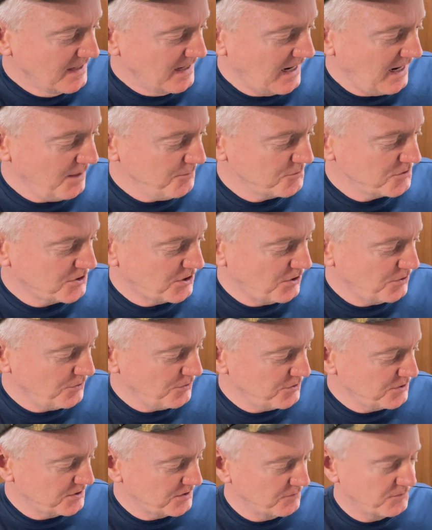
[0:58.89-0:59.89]
I was
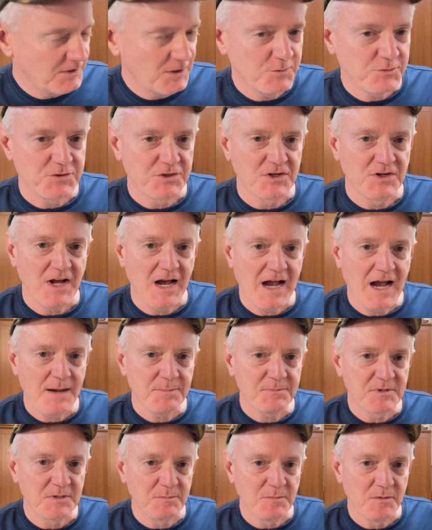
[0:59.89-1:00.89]
curious if there was an
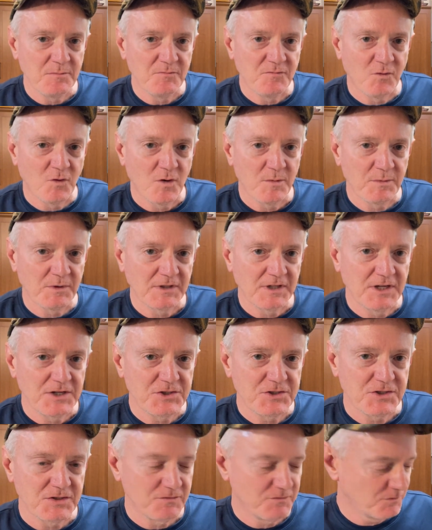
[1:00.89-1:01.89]
optimum
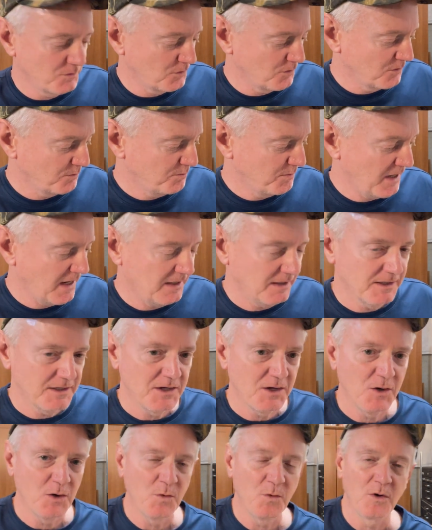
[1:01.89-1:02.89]
formulation for
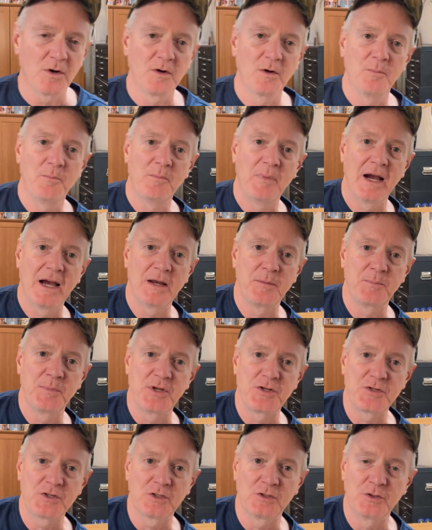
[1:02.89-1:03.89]
paleo or pine pitch